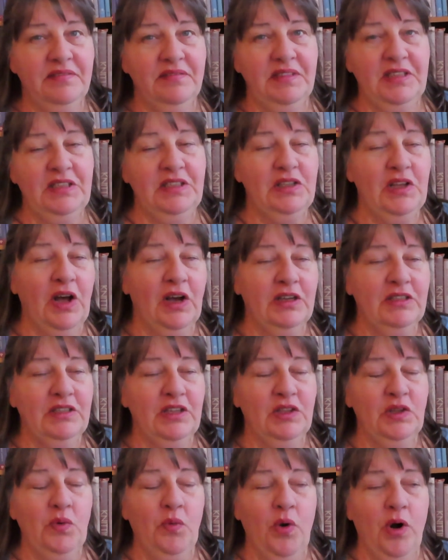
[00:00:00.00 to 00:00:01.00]
these socks
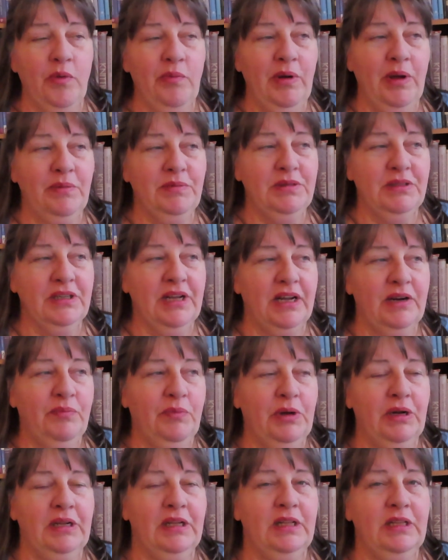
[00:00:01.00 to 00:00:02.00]
on the warm-ups, to kind of
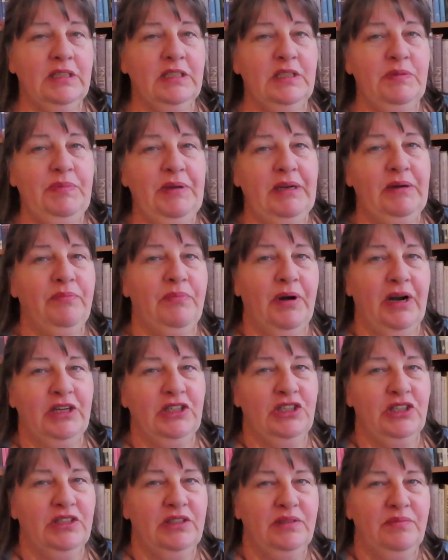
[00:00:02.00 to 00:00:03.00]
put a little speed
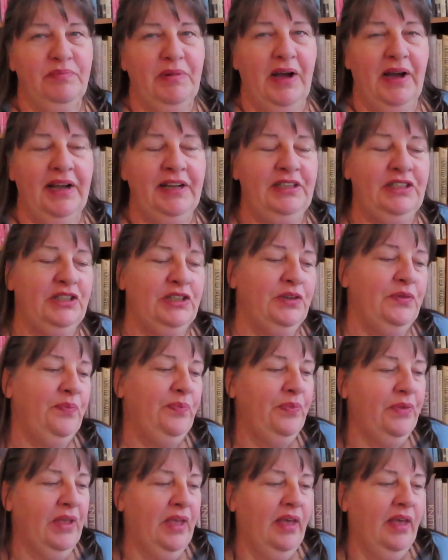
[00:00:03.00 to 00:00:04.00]
pressure behind you.